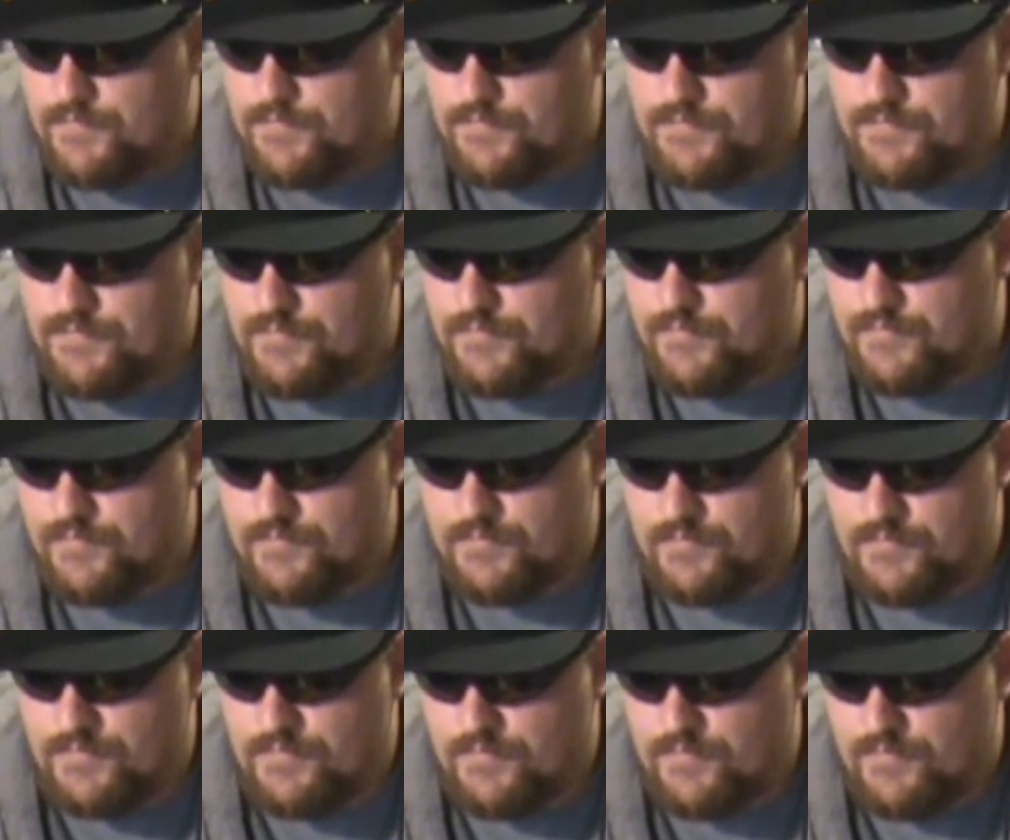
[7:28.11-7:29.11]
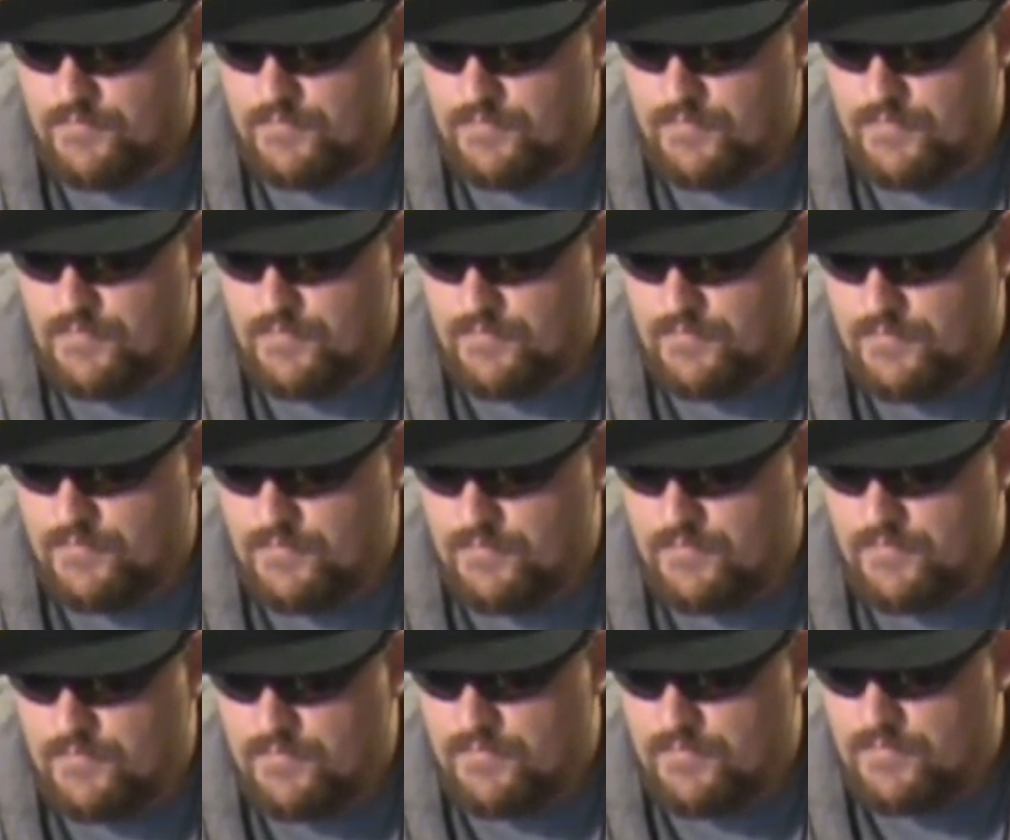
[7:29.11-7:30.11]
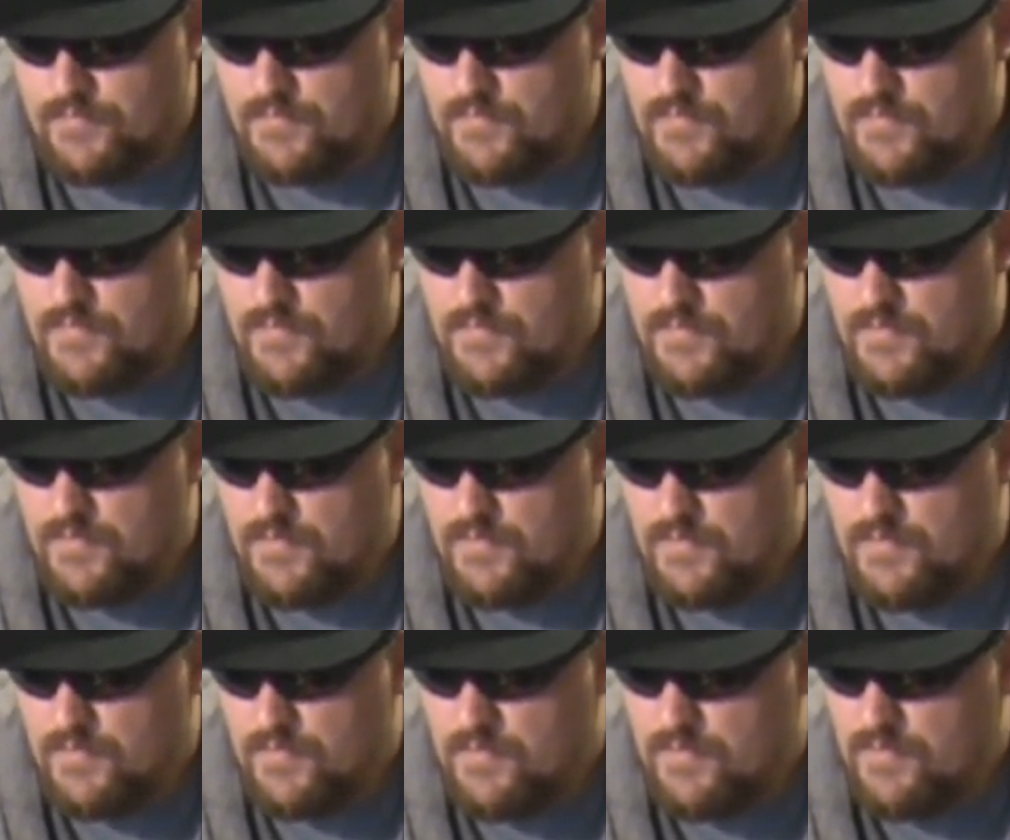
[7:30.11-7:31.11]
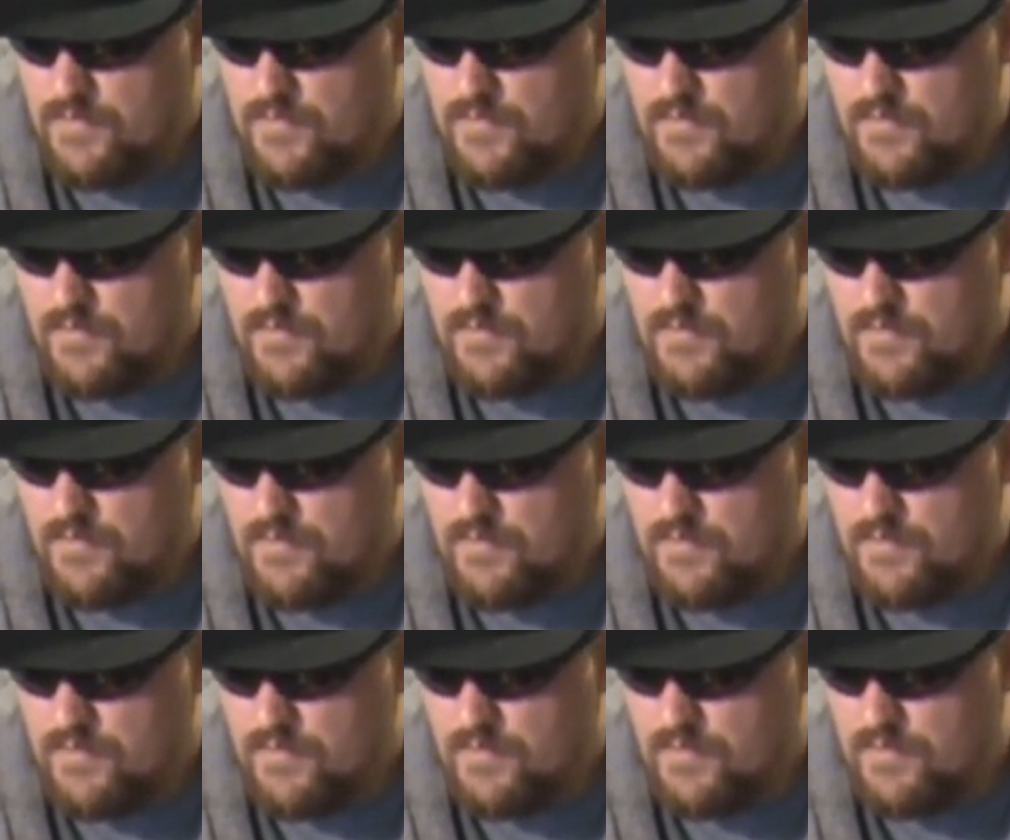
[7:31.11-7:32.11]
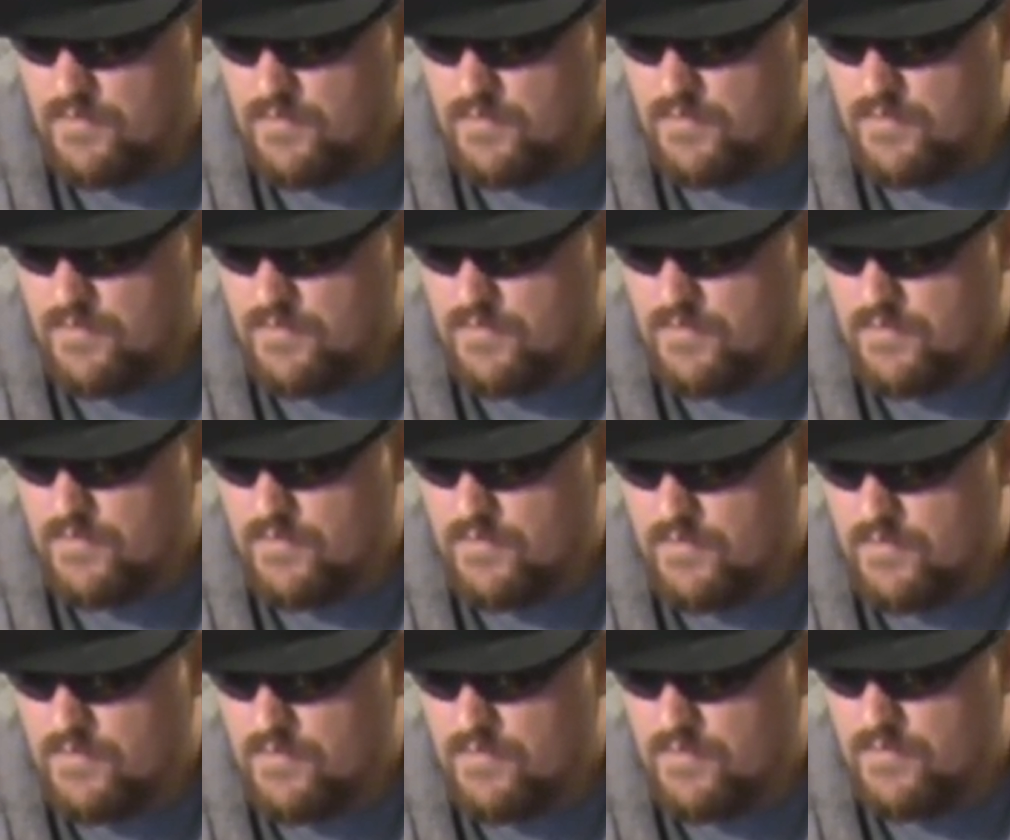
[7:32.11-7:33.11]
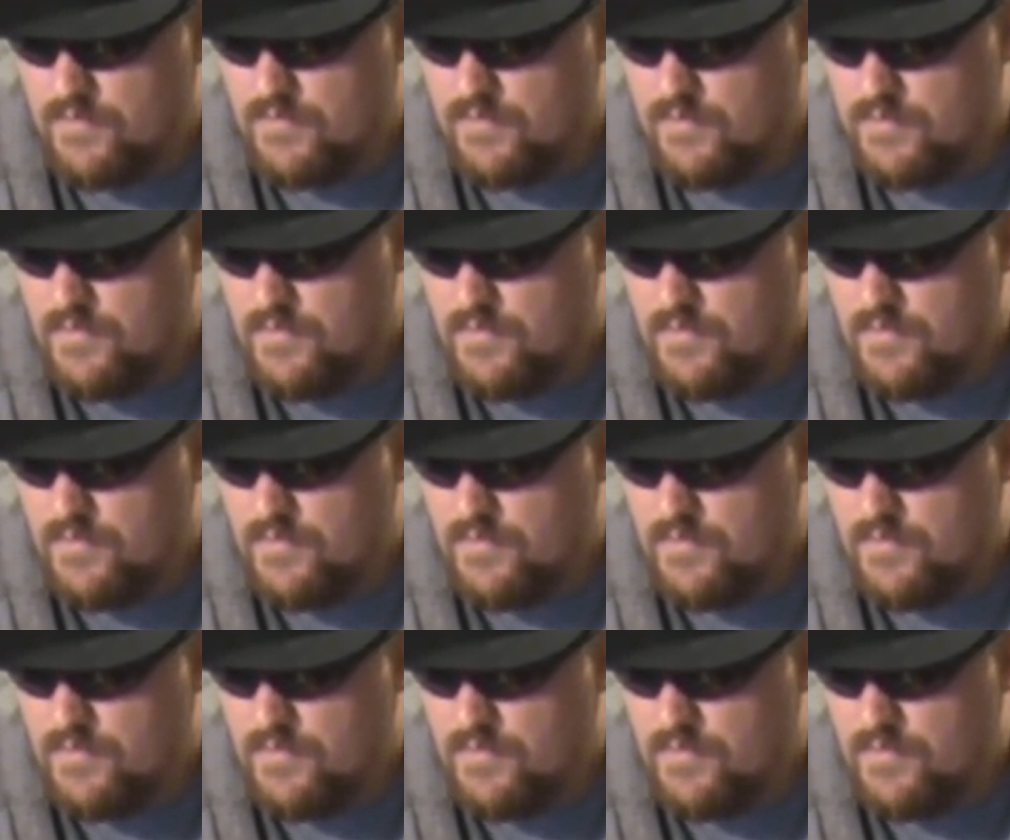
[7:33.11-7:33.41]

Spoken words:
(no one is talking)